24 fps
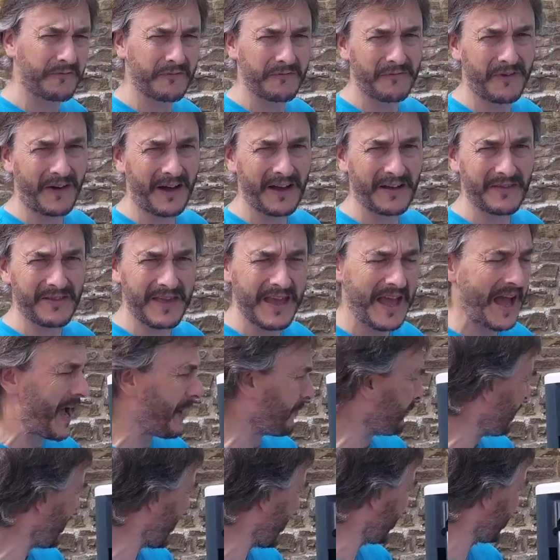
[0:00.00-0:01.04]
via the app
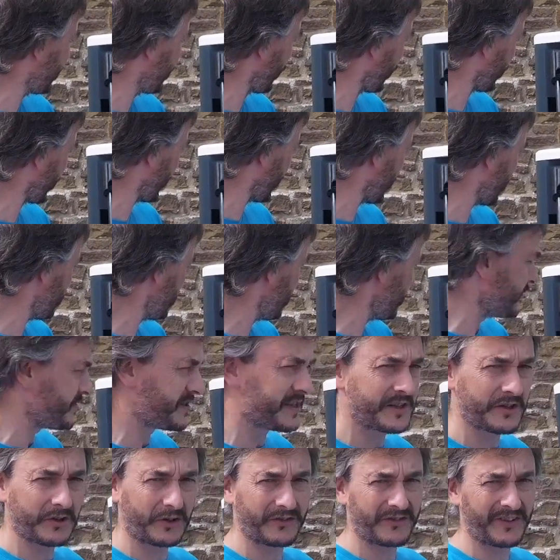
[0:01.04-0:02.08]
and also
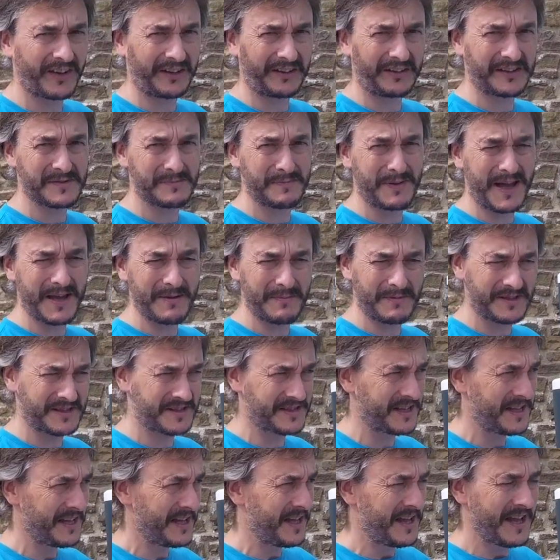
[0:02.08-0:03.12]
using contactless
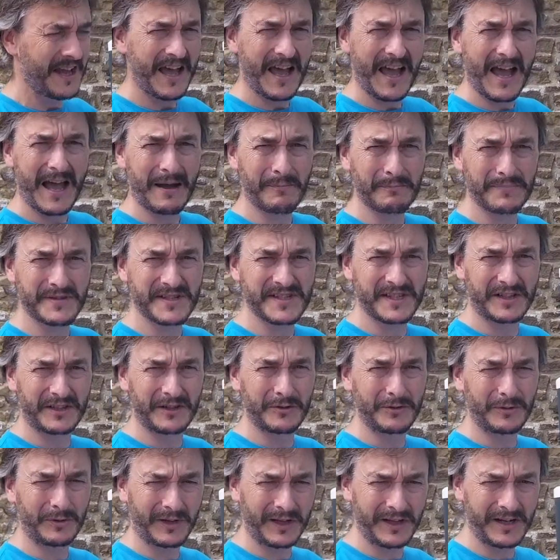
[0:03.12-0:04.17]
payments,
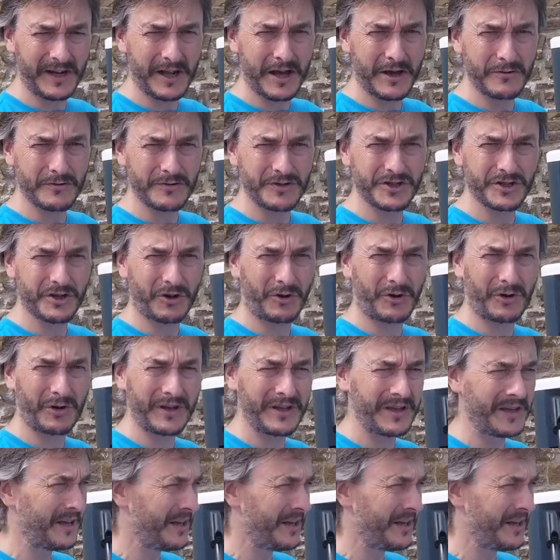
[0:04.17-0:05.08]
absolutely no joy.